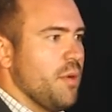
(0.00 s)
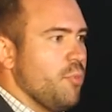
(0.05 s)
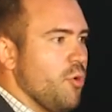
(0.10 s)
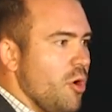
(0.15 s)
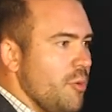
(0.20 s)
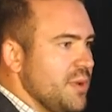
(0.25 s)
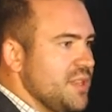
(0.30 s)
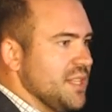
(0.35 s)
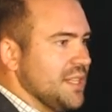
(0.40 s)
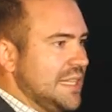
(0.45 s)

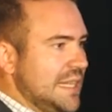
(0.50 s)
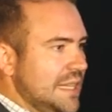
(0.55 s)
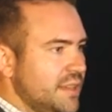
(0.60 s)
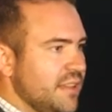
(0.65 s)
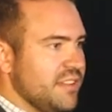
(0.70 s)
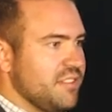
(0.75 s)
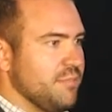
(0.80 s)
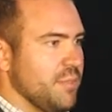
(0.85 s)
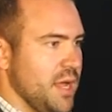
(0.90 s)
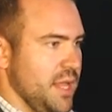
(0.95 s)
appointment to lead
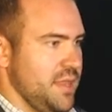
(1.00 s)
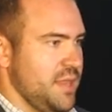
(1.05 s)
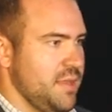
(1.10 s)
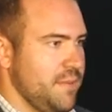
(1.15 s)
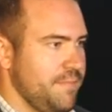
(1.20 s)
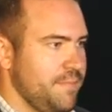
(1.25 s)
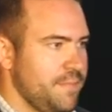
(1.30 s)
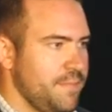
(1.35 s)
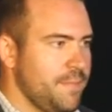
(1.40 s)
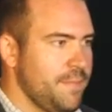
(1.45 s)
this month.
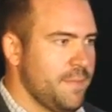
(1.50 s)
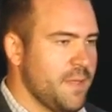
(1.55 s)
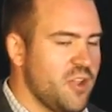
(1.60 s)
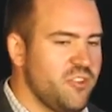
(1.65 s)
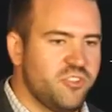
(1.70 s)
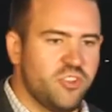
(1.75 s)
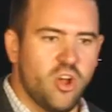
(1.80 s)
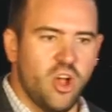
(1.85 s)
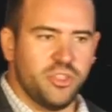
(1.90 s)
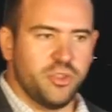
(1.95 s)
I
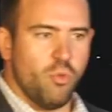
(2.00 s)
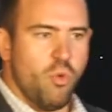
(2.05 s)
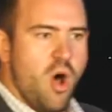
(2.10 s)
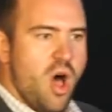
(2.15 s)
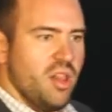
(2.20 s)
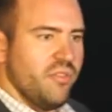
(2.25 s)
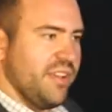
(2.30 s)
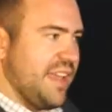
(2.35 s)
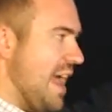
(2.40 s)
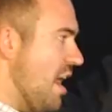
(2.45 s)
used to call it the
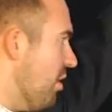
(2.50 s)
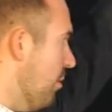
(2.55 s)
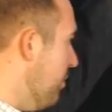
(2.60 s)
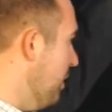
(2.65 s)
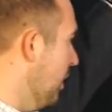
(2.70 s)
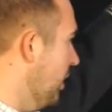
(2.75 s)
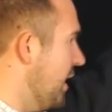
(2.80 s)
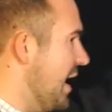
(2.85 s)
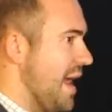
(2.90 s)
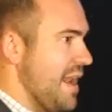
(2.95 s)
wall of
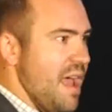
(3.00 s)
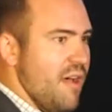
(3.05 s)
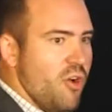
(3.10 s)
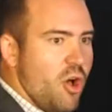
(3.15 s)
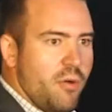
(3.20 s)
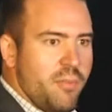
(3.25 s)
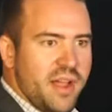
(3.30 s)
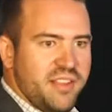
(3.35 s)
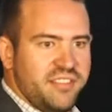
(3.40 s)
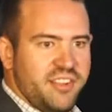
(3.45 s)
accountability. I'd have
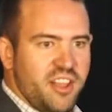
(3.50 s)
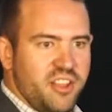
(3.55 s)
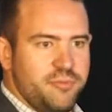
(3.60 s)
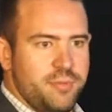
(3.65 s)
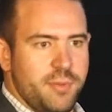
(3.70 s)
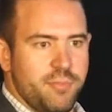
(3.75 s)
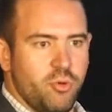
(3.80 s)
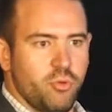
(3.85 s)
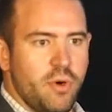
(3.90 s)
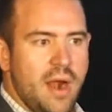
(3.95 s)
all my
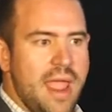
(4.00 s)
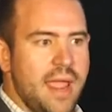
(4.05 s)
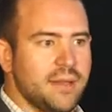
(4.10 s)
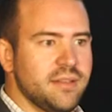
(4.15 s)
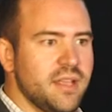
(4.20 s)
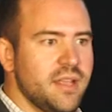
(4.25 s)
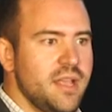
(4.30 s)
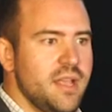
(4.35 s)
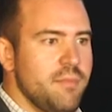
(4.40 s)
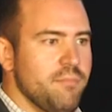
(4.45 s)
salespeople
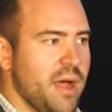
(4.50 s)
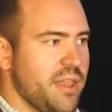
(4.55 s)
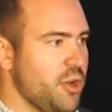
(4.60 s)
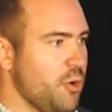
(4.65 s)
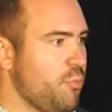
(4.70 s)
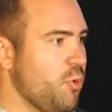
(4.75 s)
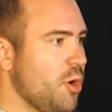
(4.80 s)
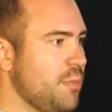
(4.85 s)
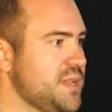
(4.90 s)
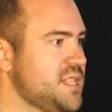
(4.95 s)
ranked by their
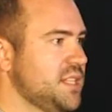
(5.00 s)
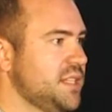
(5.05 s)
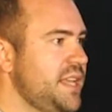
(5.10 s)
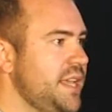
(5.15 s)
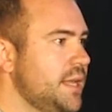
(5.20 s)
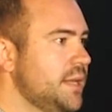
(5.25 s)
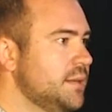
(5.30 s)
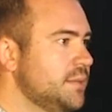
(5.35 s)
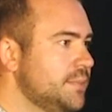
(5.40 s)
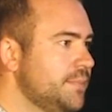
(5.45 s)
appointment to
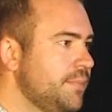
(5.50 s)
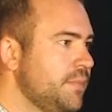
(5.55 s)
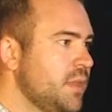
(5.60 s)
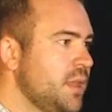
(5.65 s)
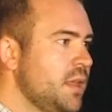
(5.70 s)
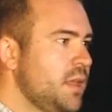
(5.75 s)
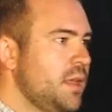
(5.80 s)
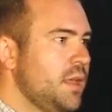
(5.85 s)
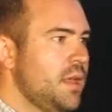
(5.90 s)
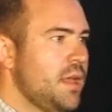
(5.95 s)
lead.
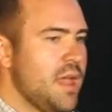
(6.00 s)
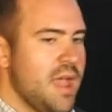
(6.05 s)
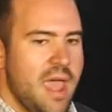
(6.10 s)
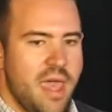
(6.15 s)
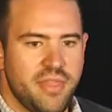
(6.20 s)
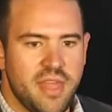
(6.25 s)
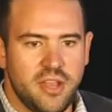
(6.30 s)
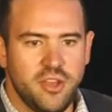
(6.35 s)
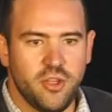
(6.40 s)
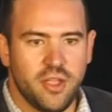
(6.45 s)

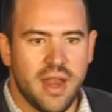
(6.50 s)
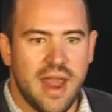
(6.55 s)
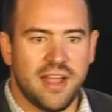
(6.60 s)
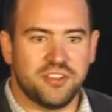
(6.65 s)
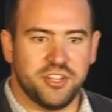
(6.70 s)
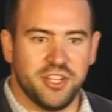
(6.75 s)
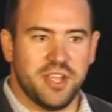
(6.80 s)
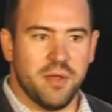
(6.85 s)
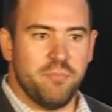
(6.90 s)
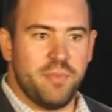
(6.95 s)
And then you can
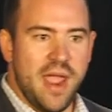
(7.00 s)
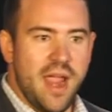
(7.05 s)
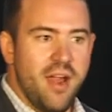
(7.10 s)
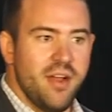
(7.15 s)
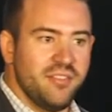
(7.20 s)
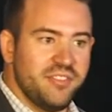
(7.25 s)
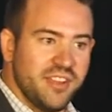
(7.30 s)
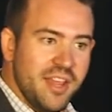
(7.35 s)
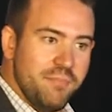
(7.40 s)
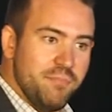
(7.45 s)
actually compare
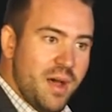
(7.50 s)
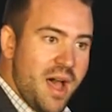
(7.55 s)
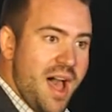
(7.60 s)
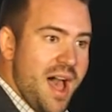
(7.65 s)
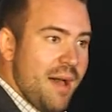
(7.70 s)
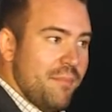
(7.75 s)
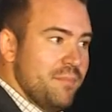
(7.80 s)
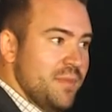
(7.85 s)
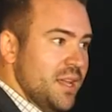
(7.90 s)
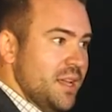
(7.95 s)
and say,
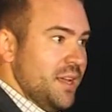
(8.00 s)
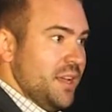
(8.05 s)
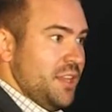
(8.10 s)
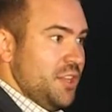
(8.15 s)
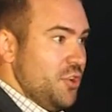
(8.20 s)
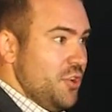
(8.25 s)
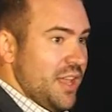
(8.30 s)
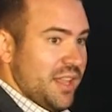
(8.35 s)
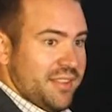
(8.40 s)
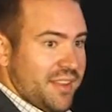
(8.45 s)
Bob,
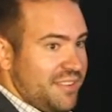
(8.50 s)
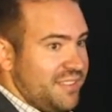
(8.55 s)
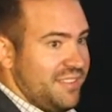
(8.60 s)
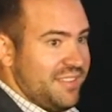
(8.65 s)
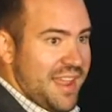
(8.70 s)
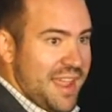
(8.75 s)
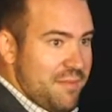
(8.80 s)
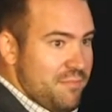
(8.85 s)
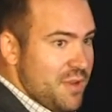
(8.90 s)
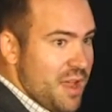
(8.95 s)
you got the
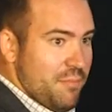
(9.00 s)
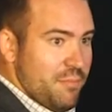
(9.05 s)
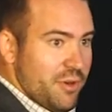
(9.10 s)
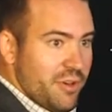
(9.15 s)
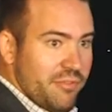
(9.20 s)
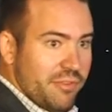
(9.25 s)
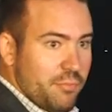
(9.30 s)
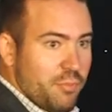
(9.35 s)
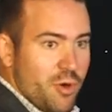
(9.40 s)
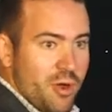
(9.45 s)
same
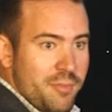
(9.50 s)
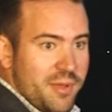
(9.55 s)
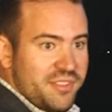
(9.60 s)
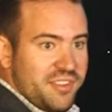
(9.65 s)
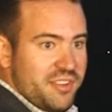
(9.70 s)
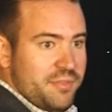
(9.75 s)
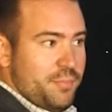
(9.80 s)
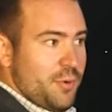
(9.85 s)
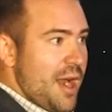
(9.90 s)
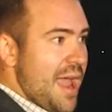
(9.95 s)
number of appointments
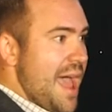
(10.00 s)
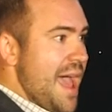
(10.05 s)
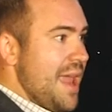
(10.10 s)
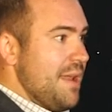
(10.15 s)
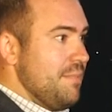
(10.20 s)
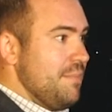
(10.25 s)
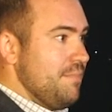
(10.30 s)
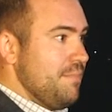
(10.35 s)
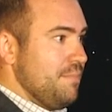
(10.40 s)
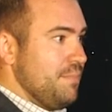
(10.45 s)
as
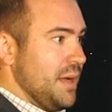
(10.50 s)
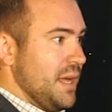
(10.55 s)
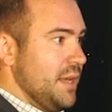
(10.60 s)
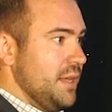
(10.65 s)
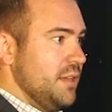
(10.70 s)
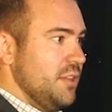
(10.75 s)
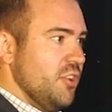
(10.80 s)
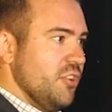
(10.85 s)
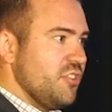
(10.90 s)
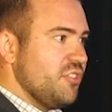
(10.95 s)
Brad,
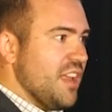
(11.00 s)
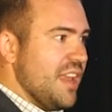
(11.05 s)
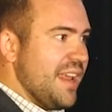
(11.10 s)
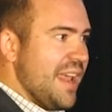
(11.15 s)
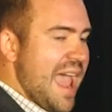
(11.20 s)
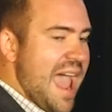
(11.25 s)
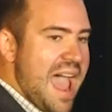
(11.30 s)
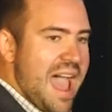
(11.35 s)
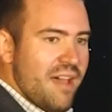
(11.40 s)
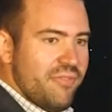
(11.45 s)
but you're
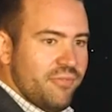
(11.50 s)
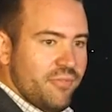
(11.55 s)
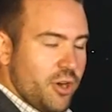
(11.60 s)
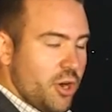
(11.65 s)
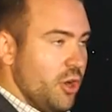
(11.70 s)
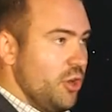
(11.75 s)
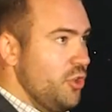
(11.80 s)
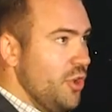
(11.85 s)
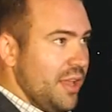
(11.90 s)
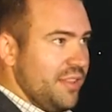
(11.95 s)
setting half,
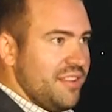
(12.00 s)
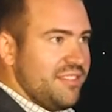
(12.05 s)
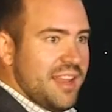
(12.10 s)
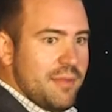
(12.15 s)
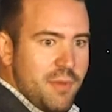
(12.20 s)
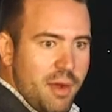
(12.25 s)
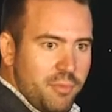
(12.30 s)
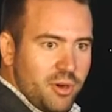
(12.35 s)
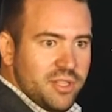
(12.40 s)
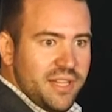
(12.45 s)
or you got the
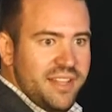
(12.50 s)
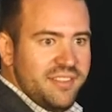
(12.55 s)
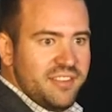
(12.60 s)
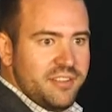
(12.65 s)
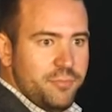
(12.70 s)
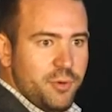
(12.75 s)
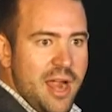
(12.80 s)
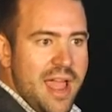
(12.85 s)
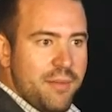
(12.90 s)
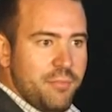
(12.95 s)
same number of leads
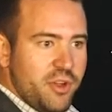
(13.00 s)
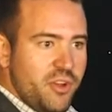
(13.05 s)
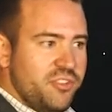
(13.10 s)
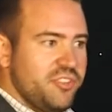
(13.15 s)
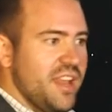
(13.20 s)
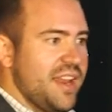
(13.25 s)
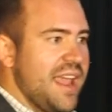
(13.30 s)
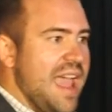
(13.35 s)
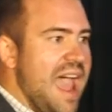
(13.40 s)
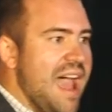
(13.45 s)
as Brad, but you're
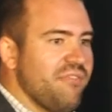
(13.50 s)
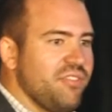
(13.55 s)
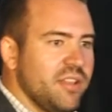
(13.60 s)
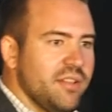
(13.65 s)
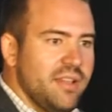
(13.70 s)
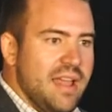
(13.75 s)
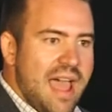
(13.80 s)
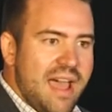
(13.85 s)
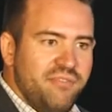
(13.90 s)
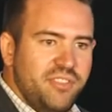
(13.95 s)
setting half
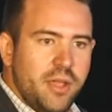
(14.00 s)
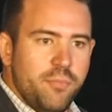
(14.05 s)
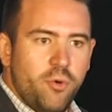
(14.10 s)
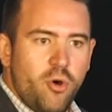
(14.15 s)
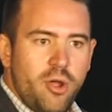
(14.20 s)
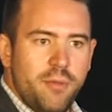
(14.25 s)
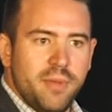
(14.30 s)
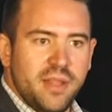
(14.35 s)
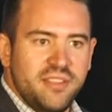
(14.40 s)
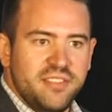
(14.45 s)
the
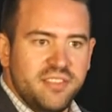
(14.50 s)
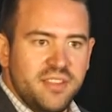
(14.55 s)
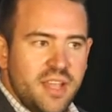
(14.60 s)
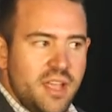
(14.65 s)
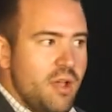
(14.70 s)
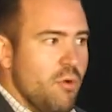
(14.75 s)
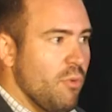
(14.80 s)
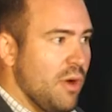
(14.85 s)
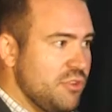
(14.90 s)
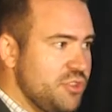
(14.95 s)
appointments.
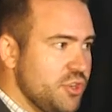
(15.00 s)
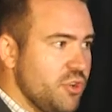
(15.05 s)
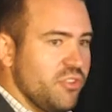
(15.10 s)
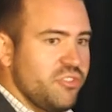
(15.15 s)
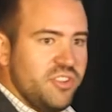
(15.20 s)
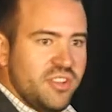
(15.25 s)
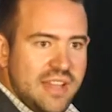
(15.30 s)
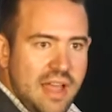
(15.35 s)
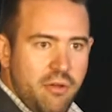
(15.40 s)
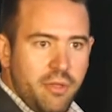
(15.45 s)
Why don't you go
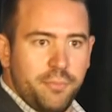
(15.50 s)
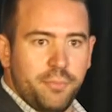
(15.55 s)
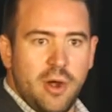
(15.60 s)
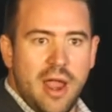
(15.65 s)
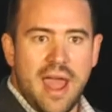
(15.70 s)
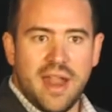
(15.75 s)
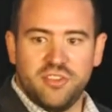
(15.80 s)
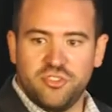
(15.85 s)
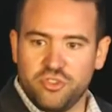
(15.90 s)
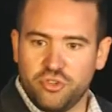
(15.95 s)
sit down with
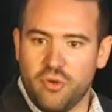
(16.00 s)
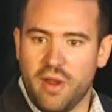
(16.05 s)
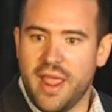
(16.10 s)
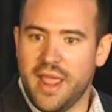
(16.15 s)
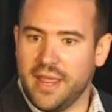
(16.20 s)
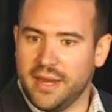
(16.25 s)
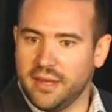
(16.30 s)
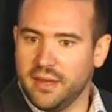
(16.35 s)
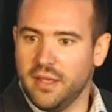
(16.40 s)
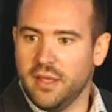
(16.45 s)
Brad and
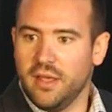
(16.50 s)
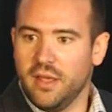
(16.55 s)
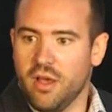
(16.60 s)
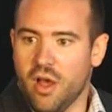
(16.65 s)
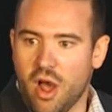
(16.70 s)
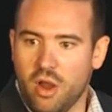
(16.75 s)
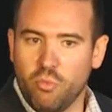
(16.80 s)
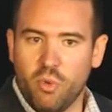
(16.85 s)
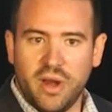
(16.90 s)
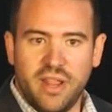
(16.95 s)
train
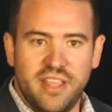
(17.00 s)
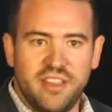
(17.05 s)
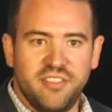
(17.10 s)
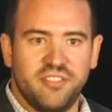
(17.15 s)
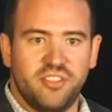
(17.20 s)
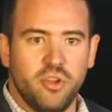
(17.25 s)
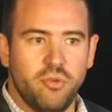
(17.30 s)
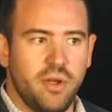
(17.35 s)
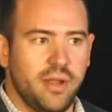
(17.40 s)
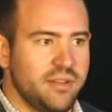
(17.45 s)
on what
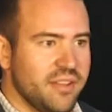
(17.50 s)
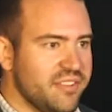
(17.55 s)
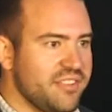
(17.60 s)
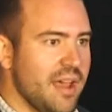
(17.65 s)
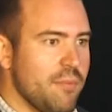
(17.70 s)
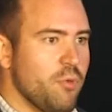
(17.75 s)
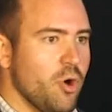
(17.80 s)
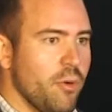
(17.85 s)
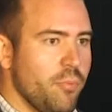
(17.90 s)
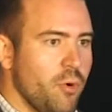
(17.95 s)
he's doing to
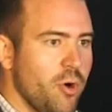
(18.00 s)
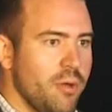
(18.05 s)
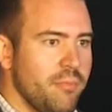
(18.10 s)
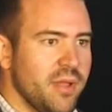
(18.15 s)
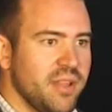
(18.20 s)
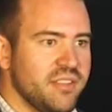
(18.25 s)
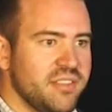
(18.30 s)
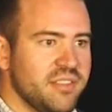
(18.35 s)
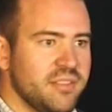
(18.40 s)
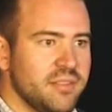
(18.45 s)
set more
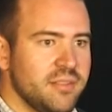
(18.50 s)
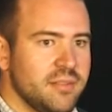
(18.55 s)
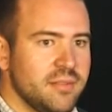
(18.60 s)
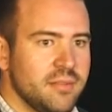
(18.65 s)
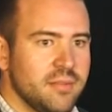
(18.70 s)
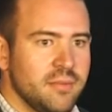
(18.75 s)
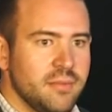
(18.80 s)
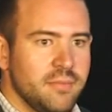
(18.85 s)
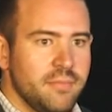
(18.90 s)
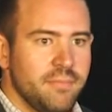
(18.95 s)
appointments?
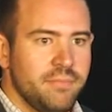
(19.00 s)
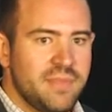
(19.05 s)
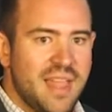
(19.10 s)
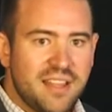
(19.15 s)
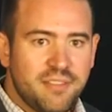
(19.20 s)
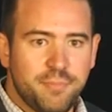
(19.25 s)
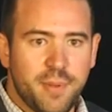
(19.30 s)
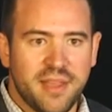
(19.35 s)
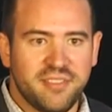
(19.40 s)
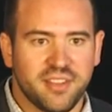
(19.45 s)

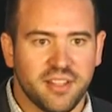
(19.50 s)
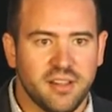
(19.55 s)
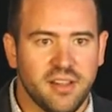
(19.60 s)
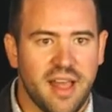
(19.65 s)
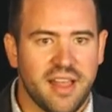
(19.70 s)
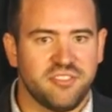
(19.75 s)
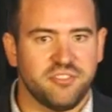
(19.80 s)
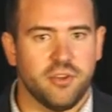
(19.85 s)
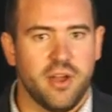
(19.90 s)
That's best-in-class